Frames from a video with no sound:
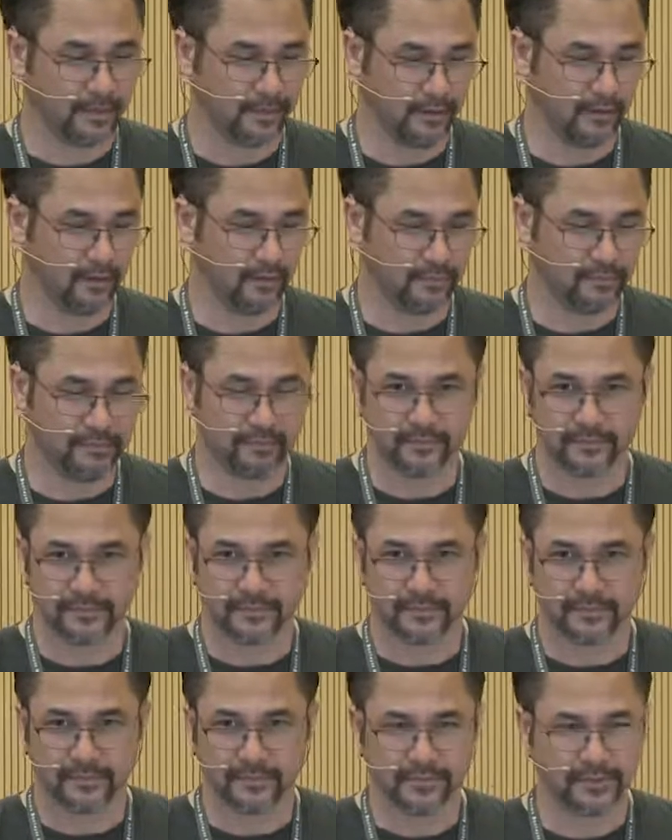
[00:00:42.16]
Oh,
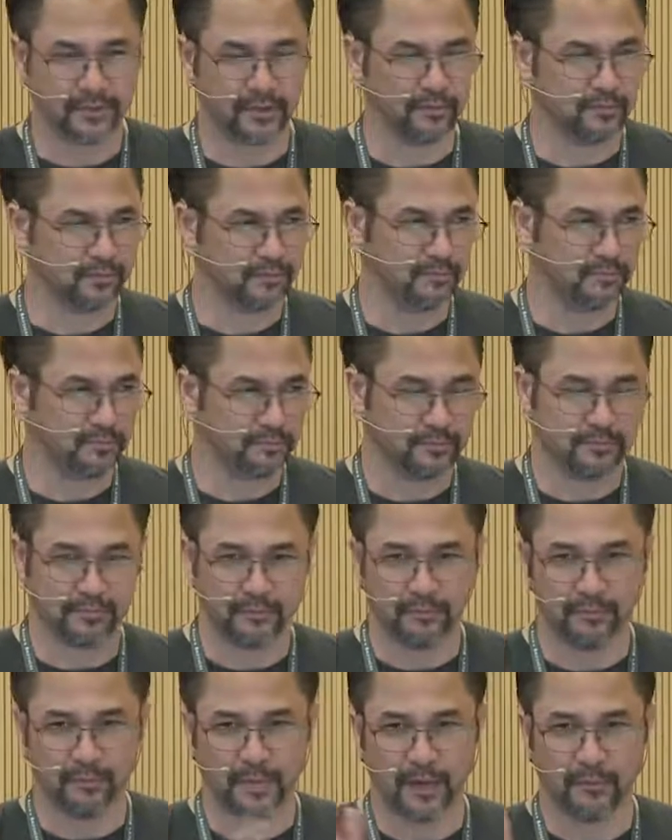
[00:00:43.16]
so,
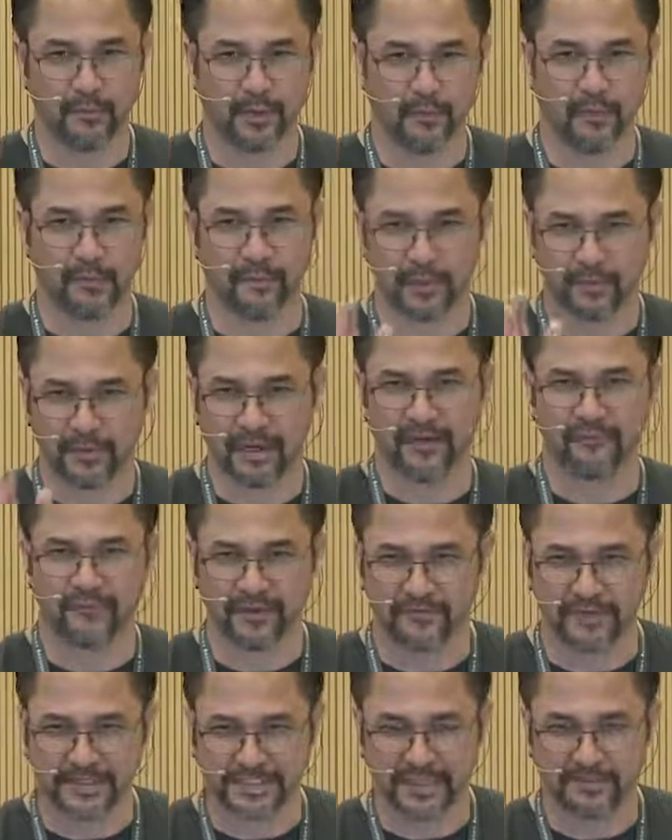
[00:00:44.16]
well, we won't be ready for
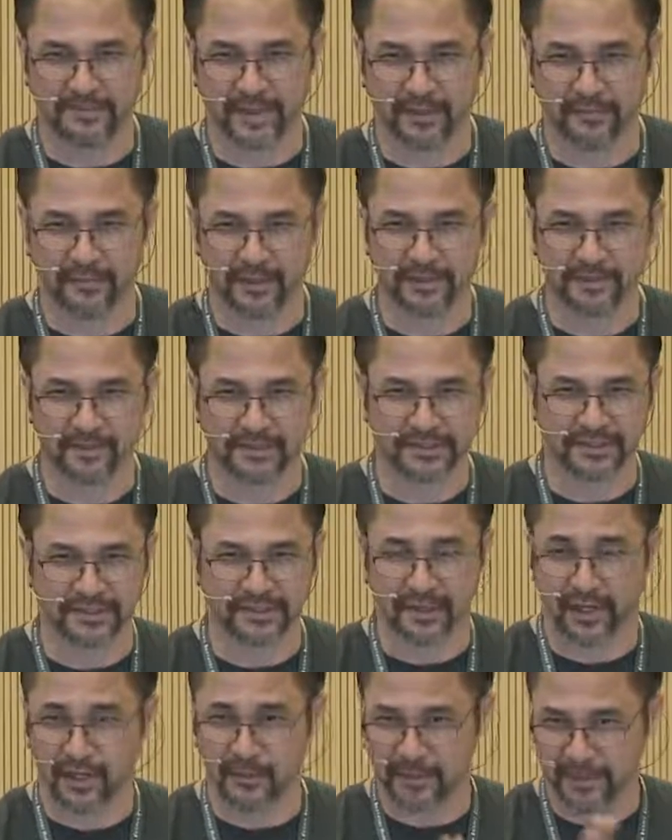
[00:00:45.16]
the 15-minute one. Is there
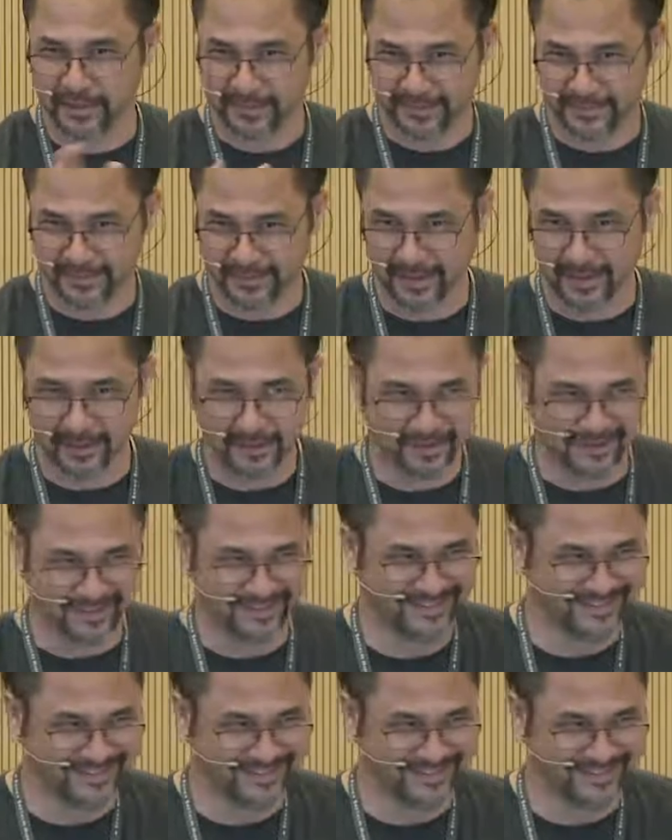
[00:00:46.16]
another one later?